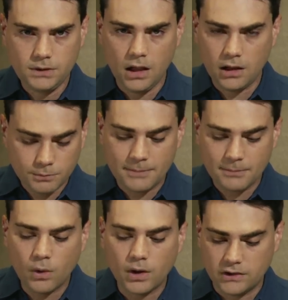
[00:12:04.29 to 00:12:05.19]
I'll explain
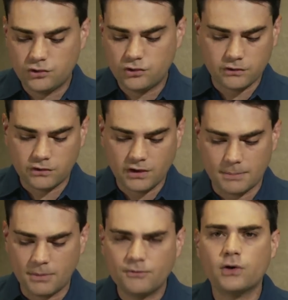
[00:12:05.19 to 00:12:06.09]
more in just a
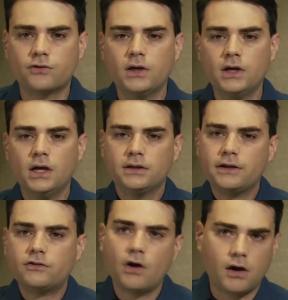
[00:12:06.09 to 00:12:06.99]
second, but first,
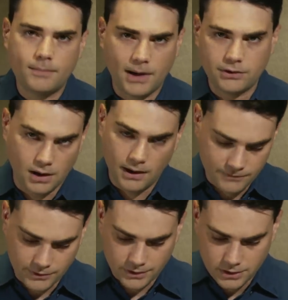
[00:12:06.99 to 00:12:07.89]
let's talk about your
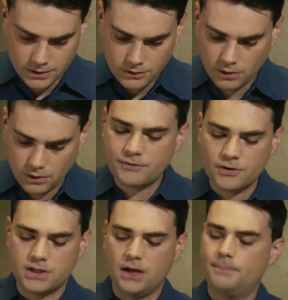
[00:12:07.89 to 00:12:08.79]
comfort. Your
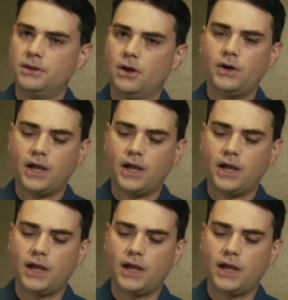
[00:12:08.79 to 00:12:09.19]
comfort down below.